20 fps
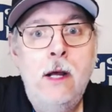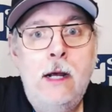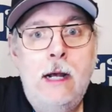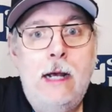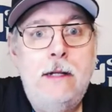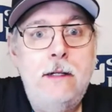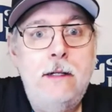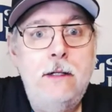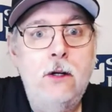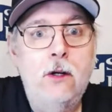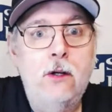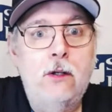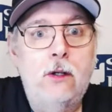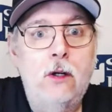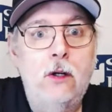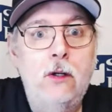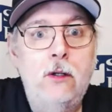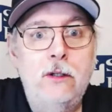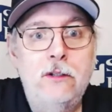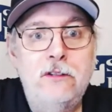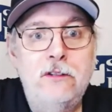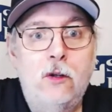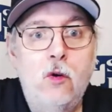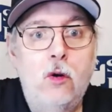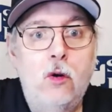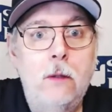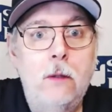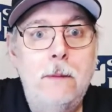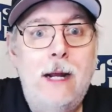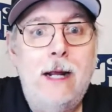Hendon Hooker is a
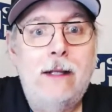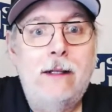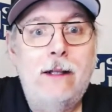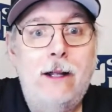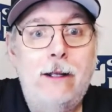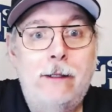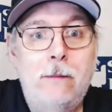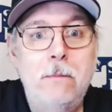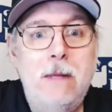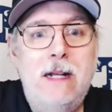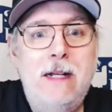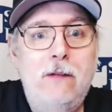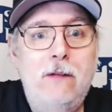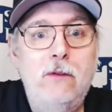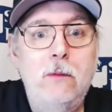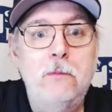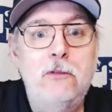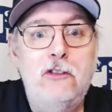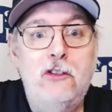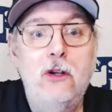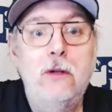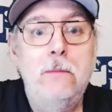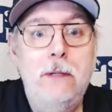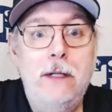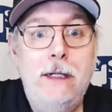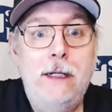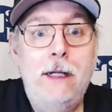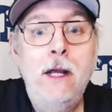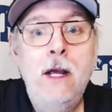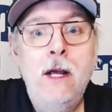quarterback like many of them should
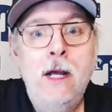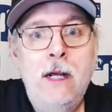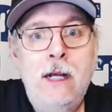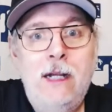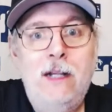be,